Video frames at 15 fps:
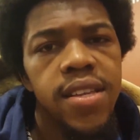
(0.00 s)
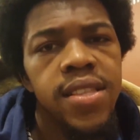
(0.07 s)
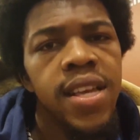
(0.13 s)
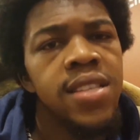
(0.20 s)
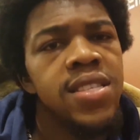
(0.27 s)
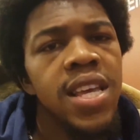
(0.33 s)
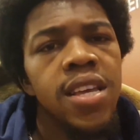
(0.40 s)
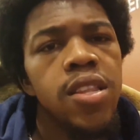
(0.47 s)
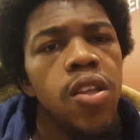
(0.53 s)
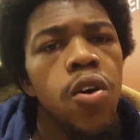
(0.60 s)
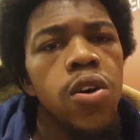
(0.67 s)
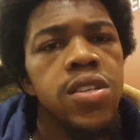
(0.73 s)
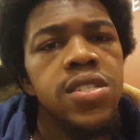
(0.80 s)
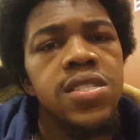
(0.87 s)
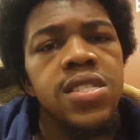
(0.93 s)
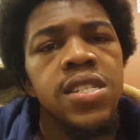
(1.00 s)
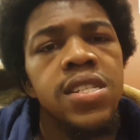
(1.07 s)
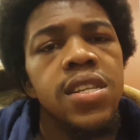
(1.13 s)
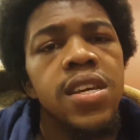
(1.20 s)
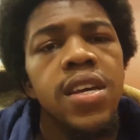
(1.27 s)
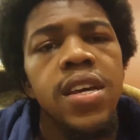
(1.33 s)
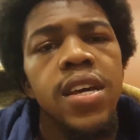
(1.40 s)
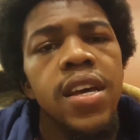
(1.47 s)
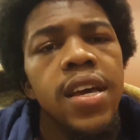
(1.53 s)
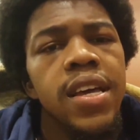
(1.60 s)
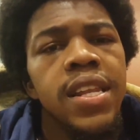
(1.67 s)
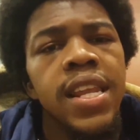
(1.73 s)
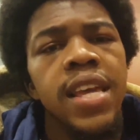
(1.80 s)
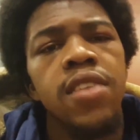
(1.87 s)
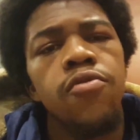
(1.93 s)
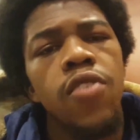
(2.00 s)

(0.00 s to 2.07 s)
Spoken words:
They take losses and they